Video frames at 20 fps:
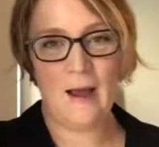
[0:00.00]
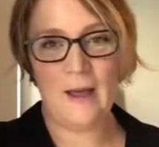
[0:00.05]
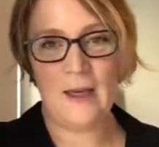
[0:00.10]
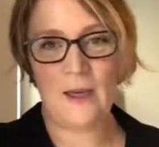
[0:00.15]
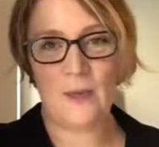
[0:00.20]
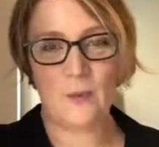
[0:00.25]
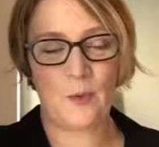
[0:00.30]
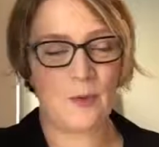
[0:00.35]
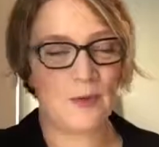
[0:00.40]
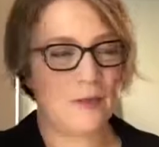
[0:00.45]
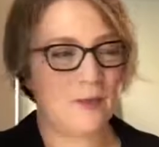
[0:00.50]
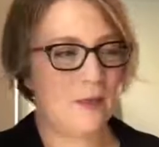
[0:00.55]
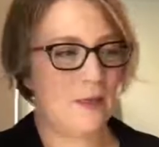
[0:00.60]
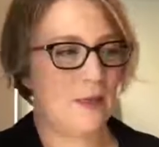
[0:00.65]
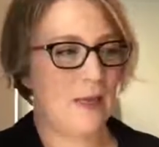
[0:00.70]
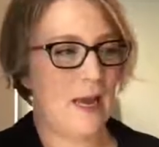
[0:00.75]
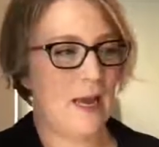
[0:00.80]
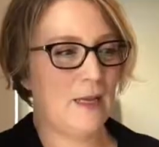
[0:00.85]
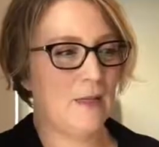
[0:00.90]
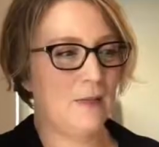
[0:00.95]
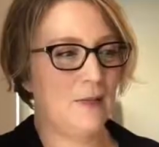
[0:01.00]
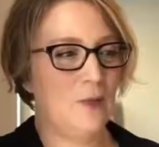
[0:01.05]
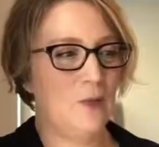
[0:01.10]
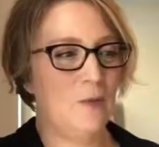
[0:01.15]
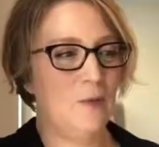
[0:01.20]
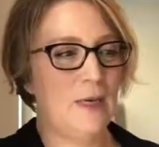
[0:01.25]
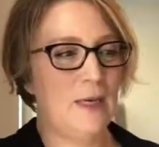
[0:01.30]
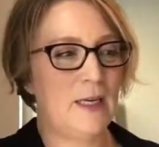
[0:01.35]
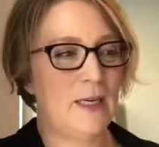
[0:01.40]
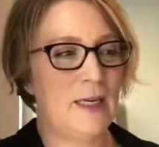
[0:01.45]
Each person has
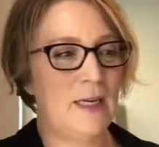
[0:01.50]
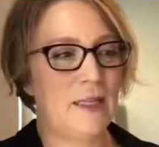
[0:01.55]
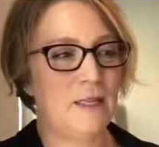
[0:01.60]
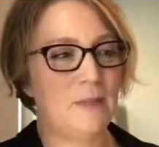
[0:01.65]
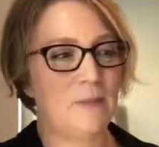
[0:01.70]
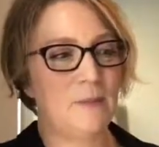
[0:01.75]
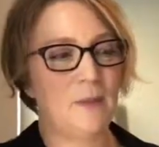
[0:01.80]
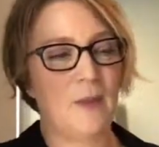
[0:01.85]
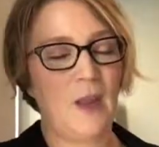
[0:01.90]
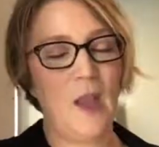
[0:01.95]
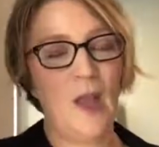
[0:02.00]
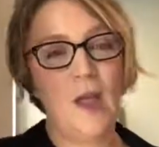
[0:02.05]
unique needs.